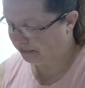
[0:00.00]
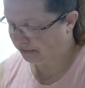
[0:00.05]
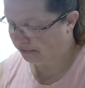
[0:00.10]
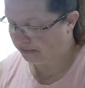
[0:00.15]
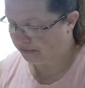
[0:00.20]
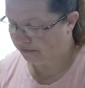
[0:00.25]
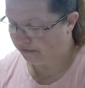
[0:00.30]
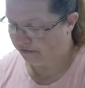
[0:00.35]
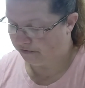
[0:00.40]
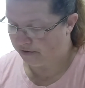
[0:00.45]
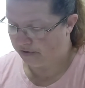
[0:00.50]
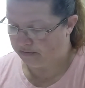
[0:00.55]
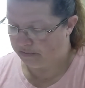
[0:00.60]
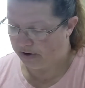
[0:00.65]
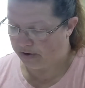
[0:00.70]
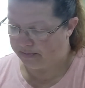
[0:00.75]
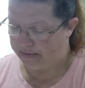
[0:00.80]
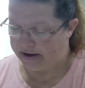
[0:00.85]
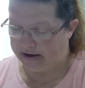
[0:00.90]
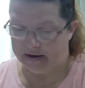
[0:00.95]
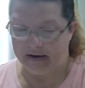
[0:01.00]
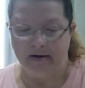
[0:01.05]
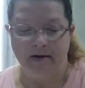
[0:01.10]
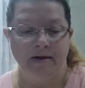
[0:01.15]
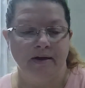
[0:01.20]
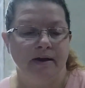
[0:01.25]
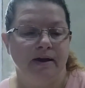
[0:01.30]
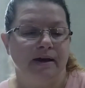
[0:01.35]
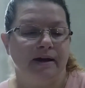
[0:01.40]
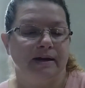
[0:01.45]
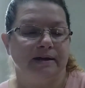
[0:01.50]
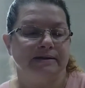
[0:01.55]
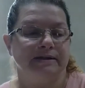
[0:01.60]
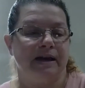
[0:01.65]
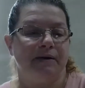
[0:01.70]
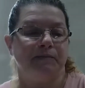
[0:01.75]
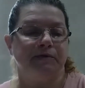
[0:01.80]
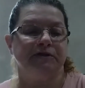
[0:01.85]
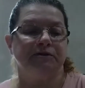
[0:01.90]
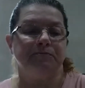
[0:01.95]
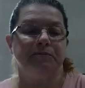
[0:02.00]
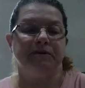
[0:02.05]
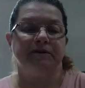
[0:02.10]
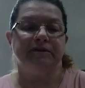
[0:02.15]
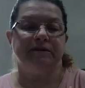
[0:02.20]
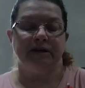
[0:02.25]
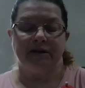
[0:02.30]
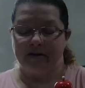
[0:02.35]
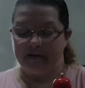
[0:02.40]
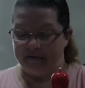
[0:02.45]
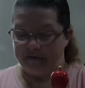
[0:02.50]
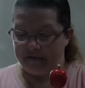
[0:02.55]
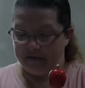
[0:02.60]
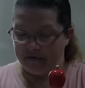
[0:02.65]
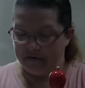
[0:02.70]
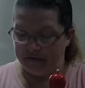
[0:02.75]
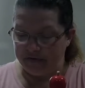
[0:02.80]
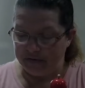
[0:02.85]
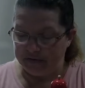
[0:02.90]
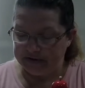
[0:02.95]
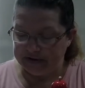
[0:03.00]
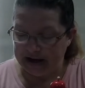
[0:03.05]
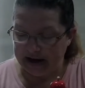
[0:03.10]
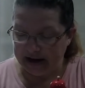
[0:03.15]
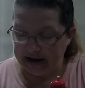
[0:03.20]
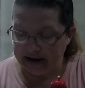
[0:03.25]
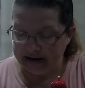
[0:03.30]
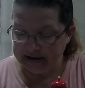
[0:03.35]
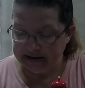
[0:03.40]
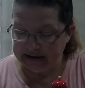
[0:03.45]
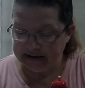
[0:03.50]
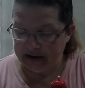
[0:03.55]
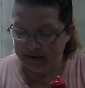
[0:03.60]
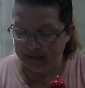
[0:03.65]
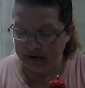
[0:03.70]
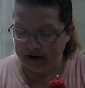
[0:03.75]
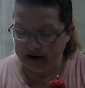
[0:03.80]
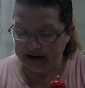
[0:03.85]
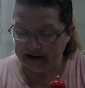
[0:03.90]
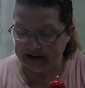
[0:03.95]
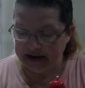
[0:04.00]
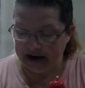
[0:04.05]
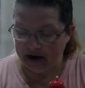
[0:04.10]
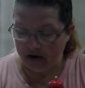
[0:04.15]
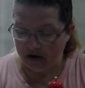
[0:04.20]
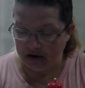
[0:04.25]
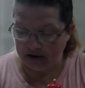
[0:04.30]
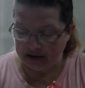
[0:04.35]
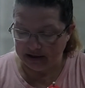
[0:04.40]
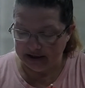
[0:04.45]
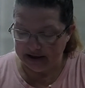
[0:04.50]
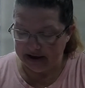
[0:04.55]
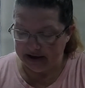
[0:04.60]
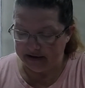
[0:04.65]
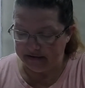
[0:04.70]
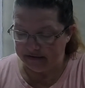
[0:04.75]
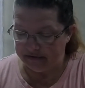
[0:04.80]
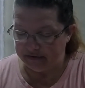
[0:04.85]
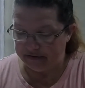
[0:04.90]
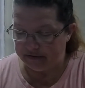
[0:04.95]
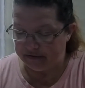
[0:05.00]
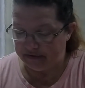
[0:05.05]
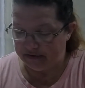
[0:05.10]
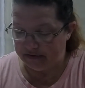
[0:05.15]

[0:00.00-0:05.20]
for a moment because that one's been sitting for a few seconds. Now we're going to take our leaf.